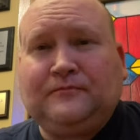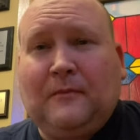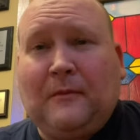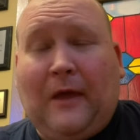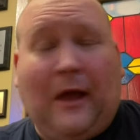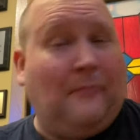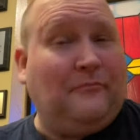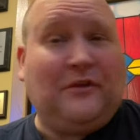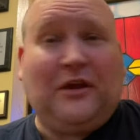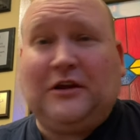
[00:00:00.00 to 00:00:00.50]

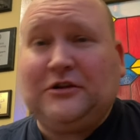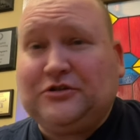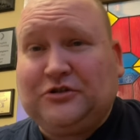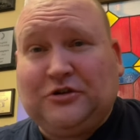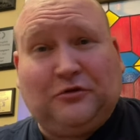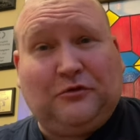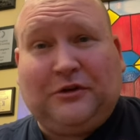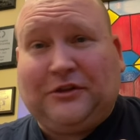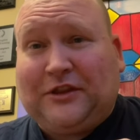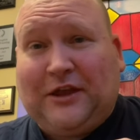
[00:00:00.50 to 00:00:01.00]
I'm not sure
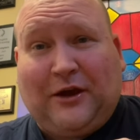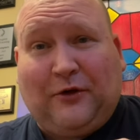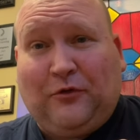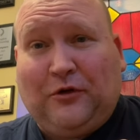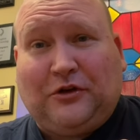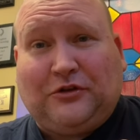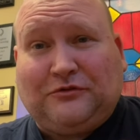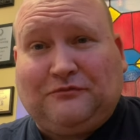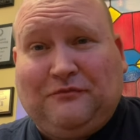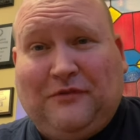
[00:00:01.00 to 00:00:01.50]
what that
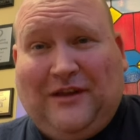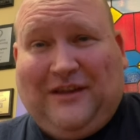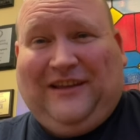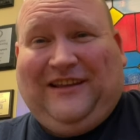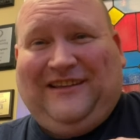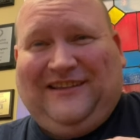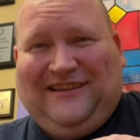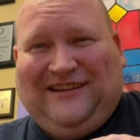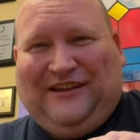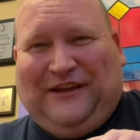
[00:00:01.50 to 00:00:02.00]
was.
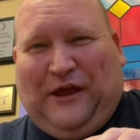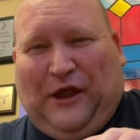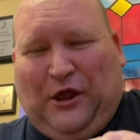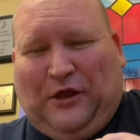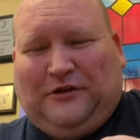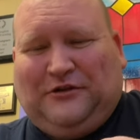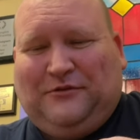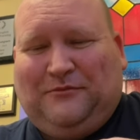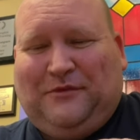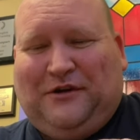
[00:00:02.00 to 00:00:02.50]

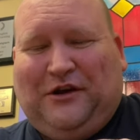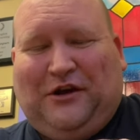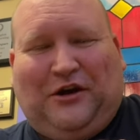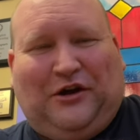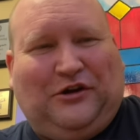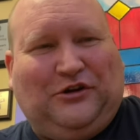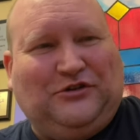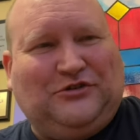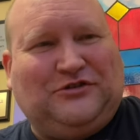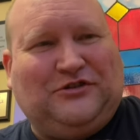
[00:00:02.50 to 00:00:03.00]
To be
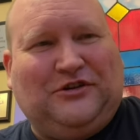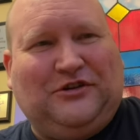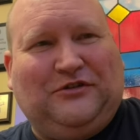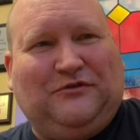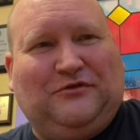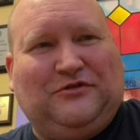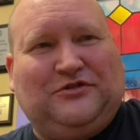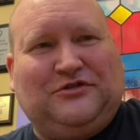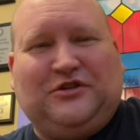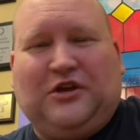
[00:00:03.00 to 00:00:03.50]
honest, it
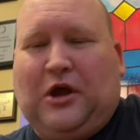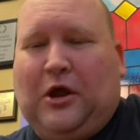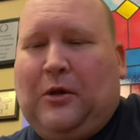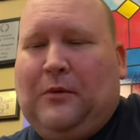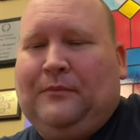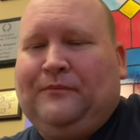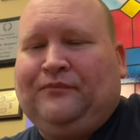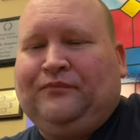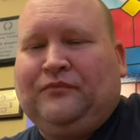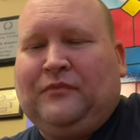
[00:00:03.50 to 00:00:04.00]
was
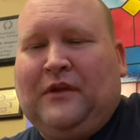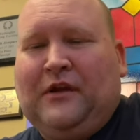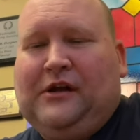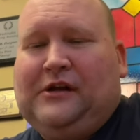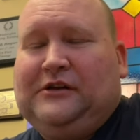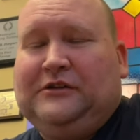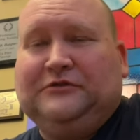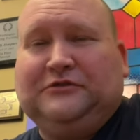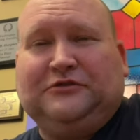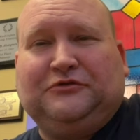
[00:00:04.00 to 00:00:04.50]

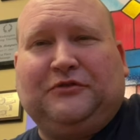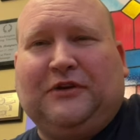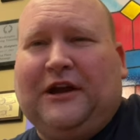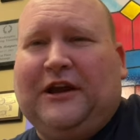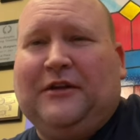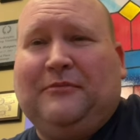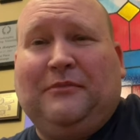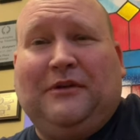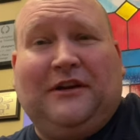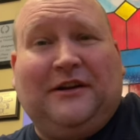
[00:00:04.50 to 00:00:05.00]

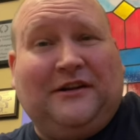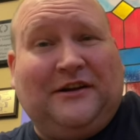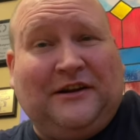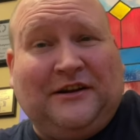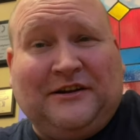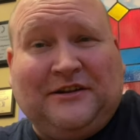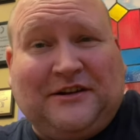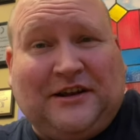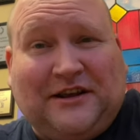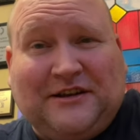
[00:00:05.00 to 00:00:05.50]
red, but it
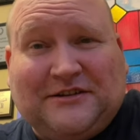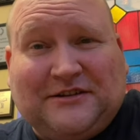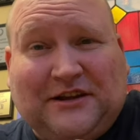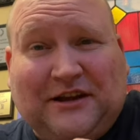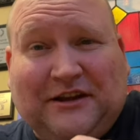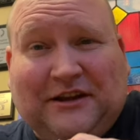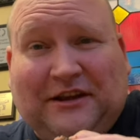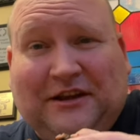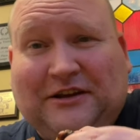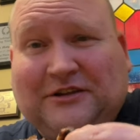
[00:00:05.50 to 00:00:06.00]
didn't taste
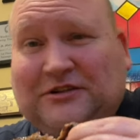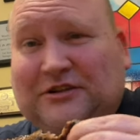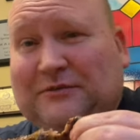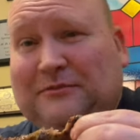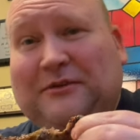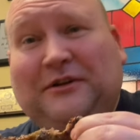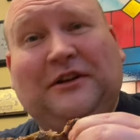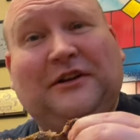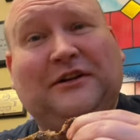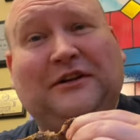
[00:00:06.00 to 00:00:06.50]
like ketchup.
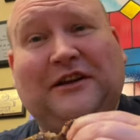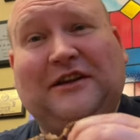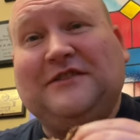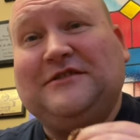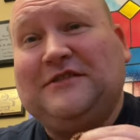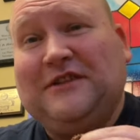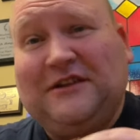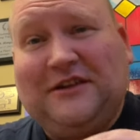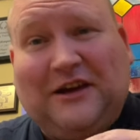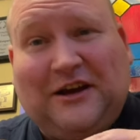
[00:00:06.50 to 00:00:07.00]
It didn't taste
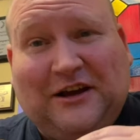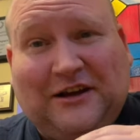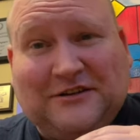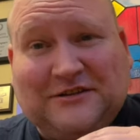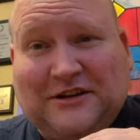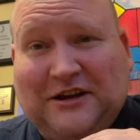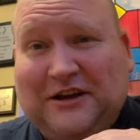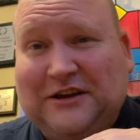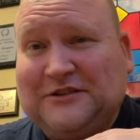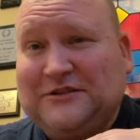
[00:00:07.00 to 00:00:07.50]
like hot
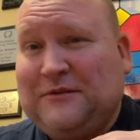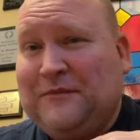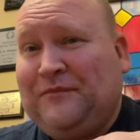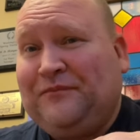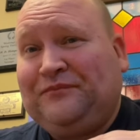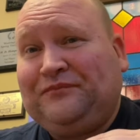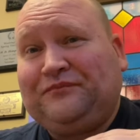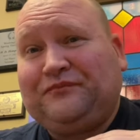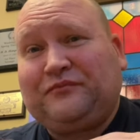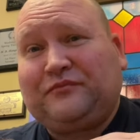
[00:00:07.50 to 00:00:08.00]
sauce.
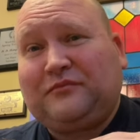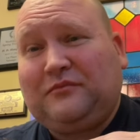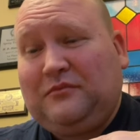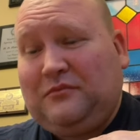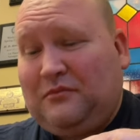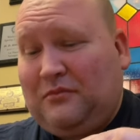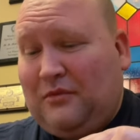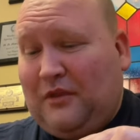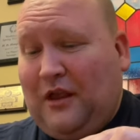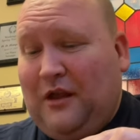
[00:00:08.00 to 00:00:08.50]

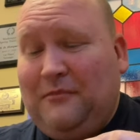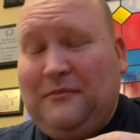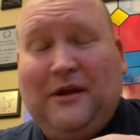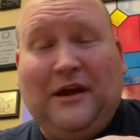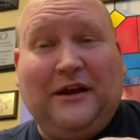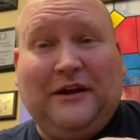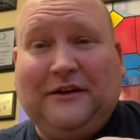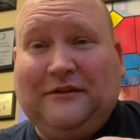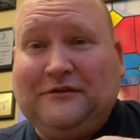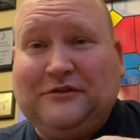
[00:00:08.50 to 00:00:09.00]
I'm
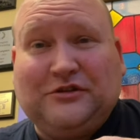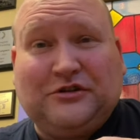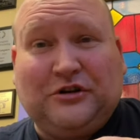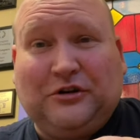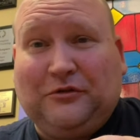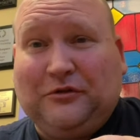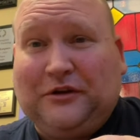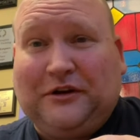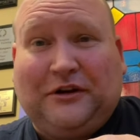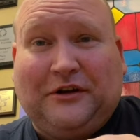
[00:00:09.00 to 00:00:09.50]
not even
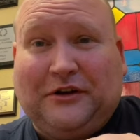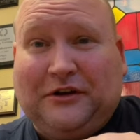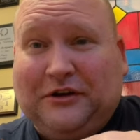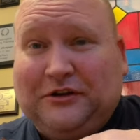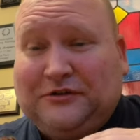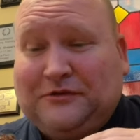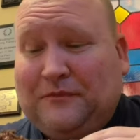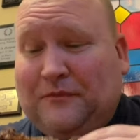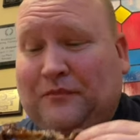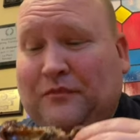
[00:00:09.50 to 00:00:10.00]
sure what it is.